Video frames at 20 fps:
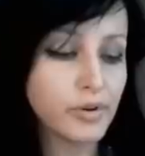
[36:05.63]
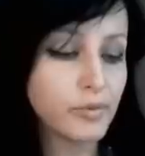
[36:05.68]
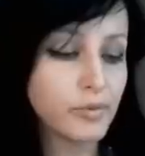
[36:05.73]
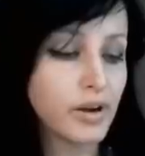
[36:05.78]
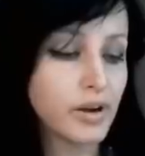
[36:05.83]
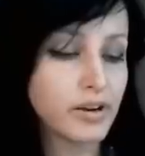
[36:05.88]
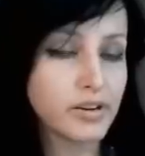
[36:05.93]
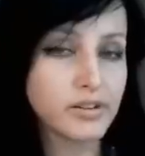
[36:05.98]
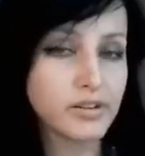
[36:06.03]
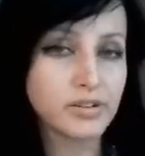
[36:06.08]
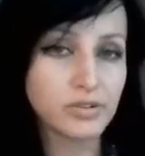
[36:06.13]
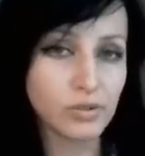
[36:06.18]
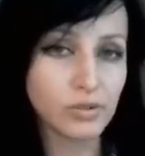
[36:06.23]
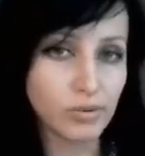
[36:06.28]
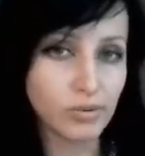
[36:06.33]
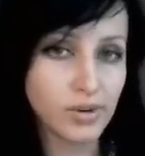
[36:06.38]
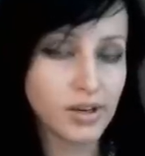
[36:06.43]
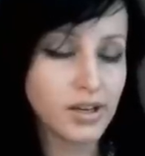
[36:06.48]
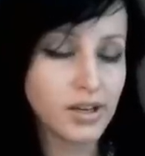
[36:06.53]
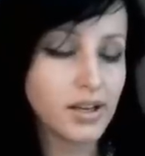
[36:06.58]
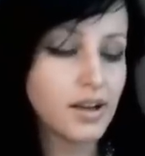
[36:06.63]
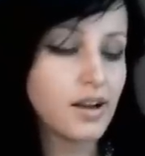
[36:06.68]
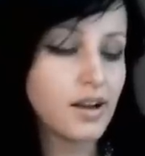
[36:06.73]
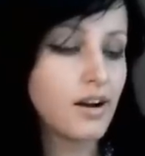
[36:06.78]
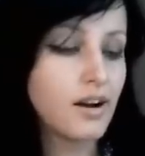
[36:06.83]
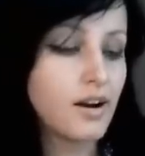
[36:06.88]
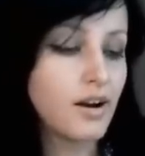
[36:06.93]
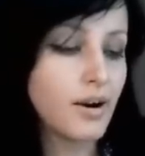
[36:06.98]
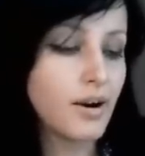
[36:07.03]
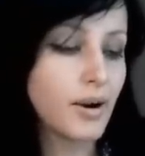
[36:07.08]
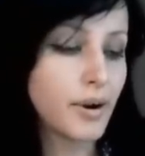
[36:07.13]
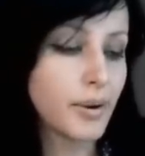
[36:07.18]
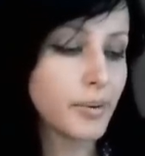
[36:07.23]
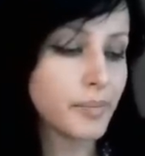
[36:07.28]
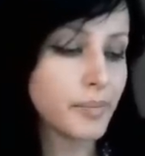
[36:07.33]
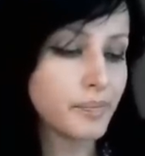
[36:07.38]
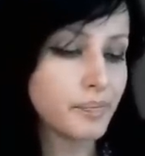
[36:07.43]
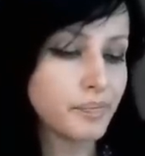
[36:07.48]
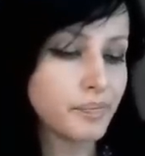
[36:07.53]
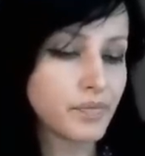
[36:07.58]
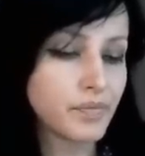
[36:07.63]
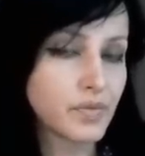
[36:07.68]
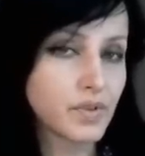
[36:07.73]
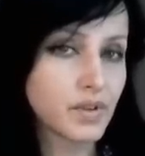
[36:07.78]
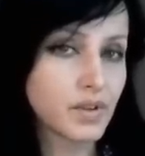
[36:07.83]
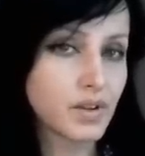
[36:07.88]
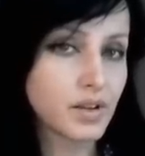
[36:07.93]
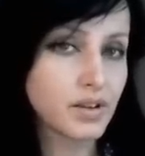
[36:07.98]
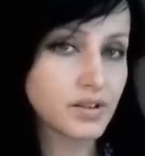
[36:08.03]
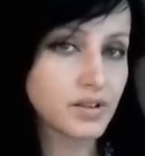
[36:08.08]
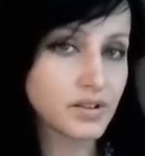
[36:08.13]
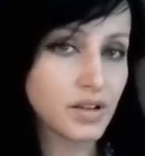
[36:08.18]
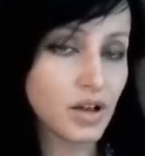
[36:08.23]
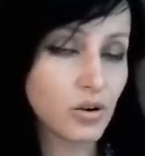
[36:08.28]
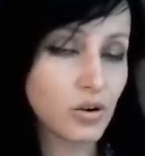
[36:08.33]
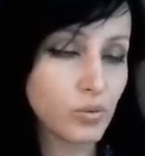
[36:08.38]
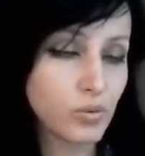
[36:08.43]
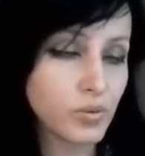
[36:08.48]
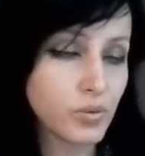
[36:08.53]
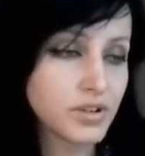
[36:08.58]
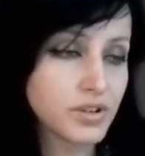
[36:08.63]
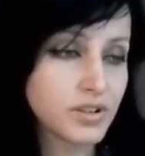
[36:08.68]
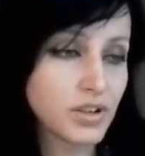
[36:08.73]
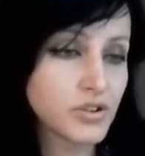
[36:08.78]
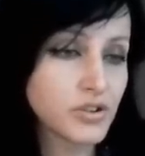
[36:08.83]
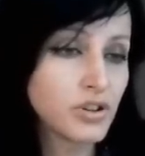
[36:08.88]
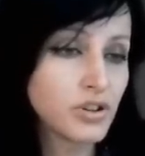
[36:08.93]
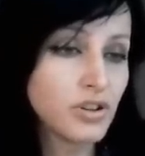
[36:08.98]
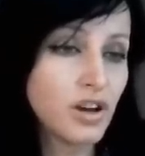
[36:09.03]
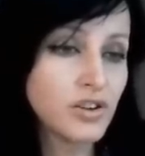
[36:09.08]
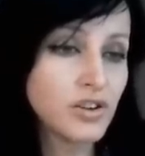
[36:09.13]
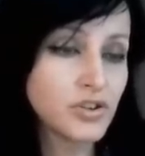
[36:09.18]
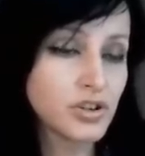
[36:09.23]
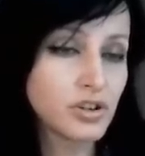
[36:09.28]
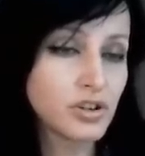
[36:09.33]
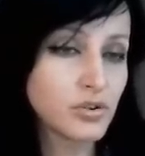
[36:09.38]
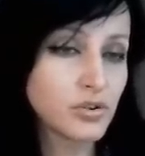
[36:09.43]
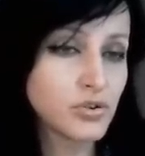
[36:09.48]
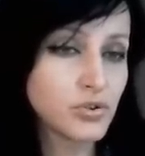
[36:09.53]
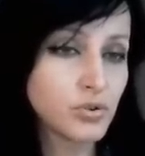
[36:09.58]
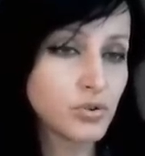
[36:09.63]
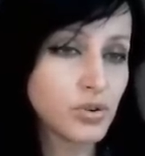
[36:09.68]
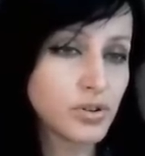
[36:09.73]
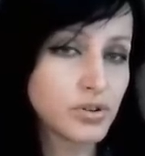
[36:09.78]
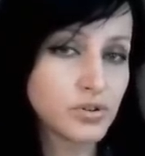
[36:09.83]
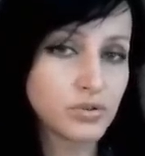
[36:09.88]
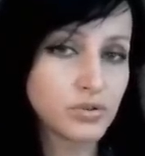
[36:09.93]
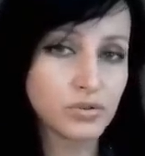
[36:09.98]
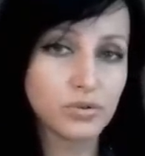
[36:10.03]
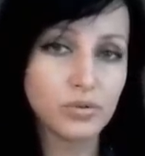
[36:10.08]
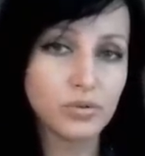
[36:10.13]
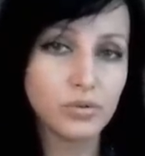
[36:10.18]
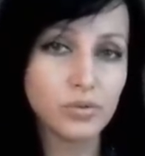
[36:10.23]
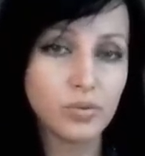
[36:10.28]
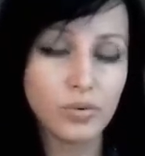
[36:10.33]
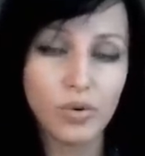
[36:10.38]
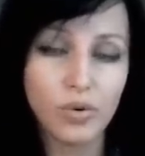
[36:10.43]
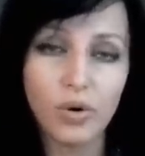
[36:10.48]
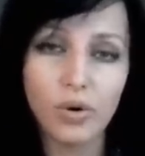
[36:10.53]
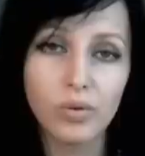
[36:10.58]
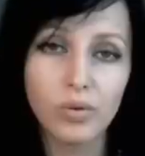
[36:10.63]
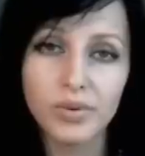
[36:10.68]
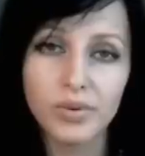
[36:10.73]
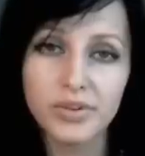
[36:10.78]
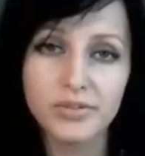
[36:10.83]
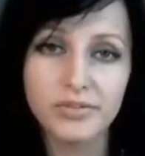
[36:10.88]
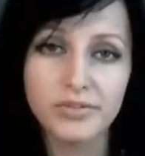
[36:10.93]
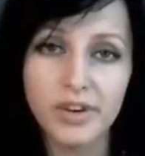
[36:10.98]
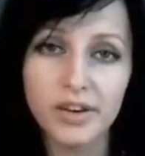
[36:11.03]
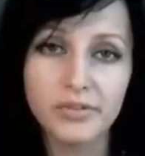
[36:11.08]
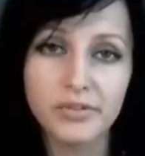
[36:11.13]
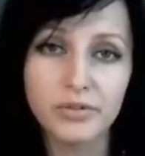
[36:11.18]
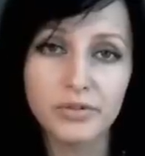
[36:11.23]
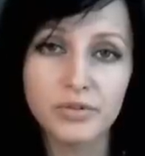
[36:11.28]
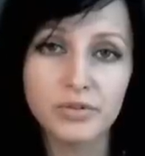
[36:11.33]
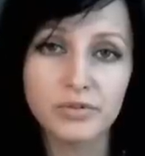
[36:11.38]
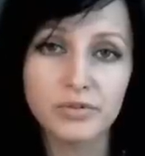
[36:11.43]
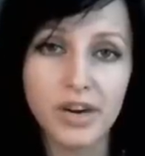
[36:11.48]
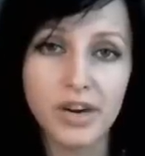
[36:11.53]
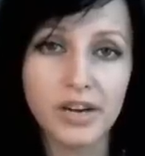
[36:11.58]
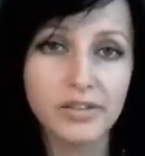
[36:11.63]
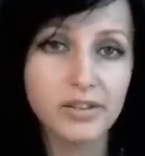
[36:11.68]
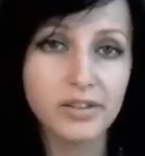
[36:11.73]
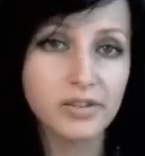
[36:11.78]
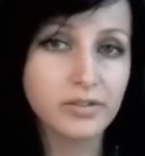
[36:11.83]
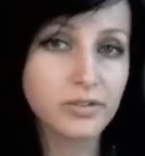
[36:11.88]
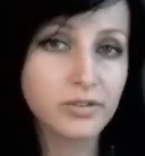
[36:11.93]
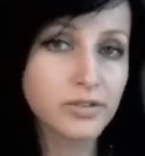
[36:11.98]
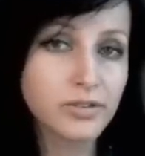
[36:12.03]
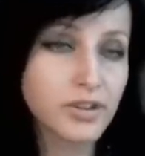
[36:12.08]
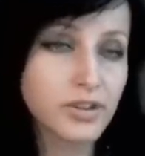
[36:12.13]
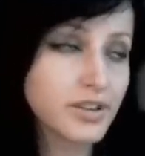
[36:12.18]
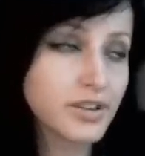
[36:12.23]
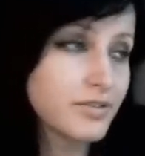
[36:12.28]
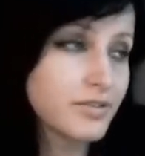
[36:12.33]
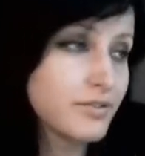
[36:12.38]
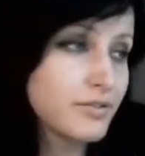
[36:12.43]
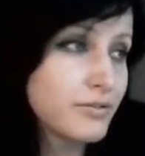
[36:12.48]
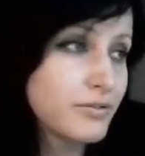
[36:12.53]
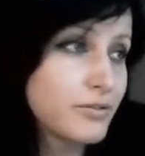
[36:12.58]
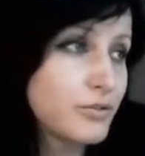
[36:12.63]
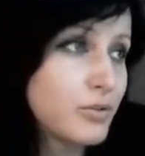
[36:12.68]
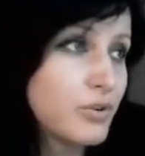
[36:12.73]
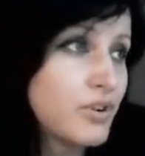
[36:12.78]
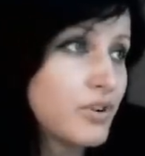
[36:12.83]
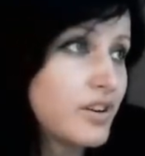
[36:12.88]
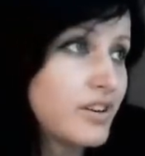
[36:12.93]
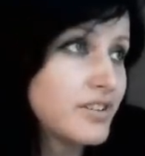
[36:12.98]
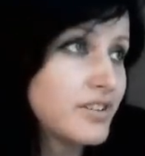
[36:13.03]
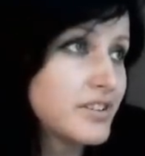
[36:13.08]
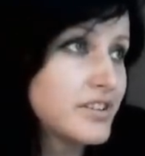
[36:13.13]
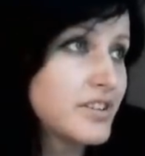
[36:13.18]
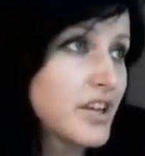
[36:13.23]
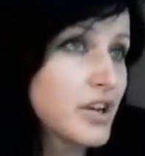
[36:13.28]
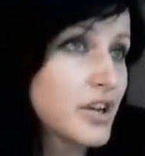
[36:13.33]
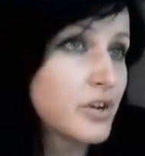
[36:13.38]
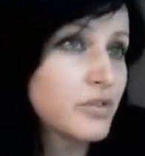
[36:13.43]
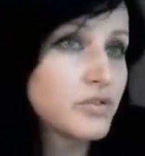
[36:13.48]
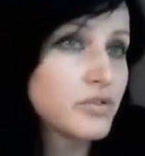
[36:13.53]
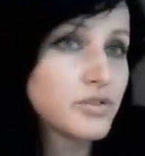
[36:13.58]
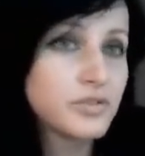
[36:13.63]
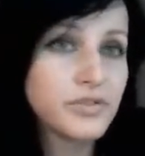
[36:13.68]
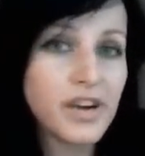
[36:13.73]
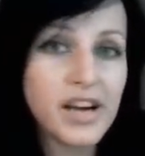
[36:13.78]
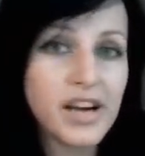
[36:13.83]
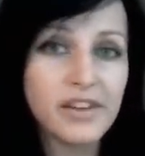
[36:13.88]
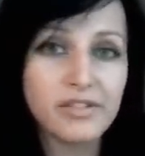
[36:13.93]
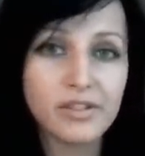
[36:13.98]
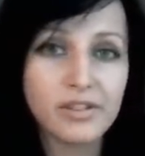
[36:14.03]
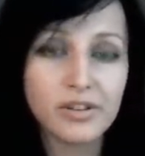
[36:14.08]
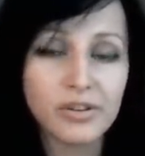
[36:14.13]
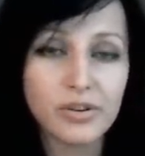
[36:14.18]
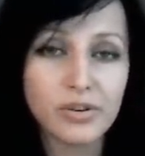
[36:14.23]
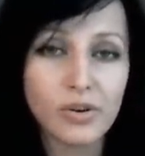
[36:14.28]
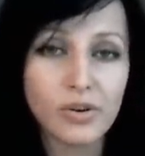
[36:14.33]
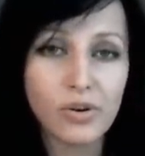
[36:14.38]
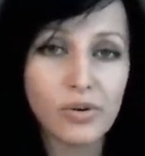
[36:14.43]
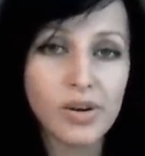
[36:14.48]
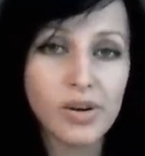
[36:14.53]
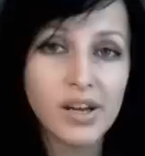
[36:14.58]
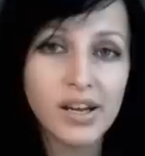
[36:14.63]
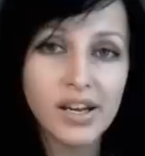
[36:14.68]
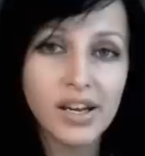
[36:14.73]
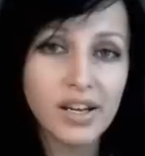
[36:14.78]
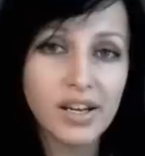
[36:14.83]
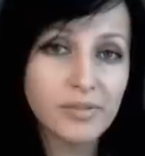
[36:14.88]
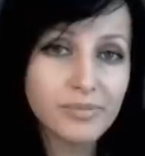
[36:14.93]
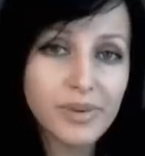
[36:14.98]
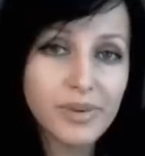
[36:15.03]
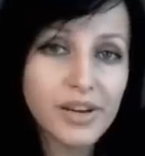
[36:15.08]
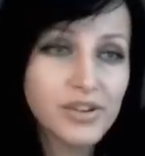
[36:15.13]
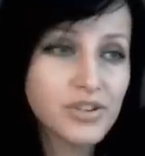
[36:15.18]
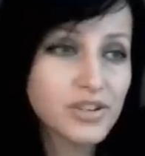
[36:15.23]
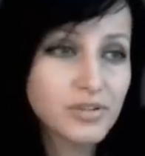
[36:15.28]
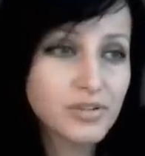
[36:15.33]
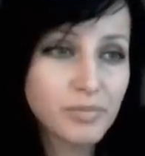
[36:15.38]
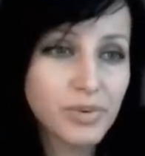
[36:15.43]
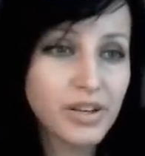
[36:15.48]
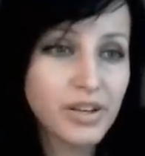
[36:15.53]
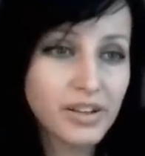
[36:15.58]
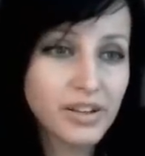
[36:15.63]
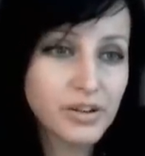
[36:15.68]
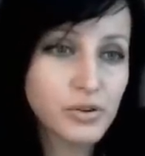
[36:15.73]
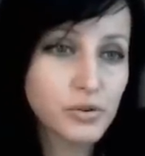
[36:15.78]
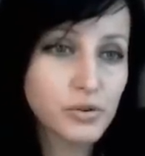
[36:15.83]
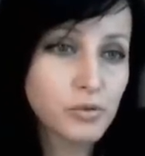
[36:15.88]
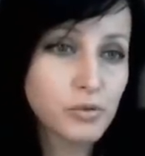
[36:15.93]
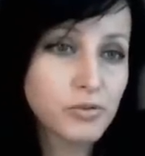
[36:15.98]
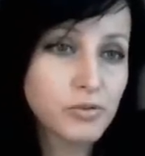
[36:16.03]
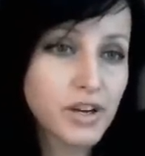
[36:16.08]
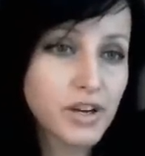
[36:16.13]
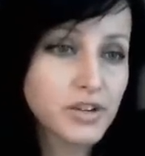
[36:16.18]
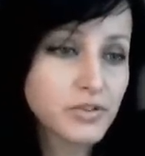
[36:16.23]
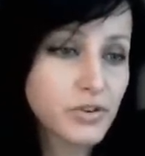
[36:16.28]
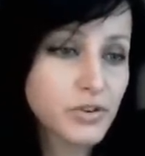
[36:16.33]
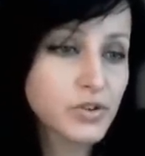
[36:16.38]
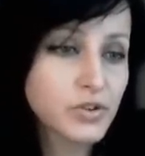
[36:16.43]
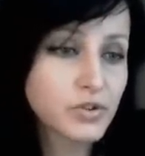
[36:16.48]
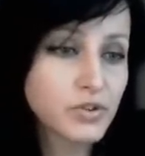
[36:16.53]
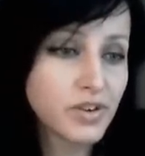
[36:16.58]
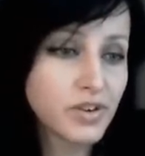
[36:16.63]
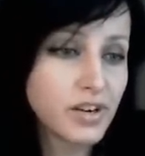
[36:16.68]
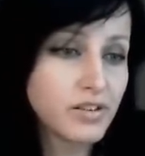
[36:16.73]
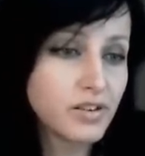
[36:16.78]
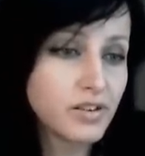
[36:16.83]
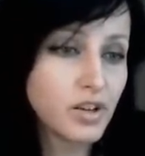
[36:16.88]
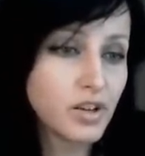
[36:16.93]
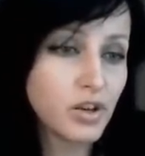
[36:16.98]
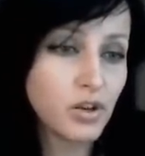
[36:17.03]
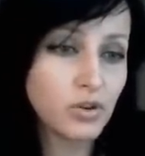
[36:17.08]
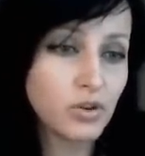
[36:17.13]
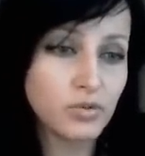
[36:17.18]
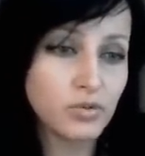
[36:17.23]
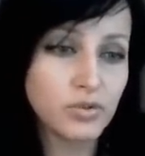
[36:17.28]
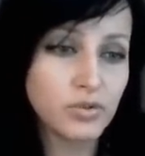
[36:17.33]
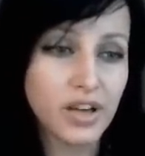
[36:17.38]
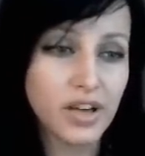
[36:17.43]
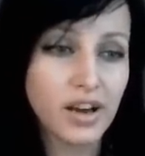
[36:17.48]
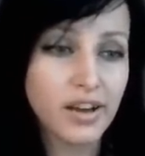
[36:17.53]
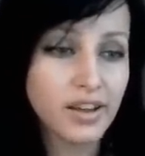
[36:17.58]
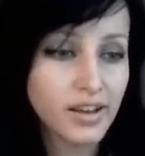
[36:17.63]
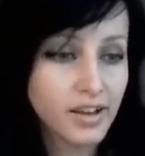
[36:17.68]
about it. So um, it's not always such a logical choice to always fight for survival for the sake of survival. It might just be that you will fight for survival and you'll die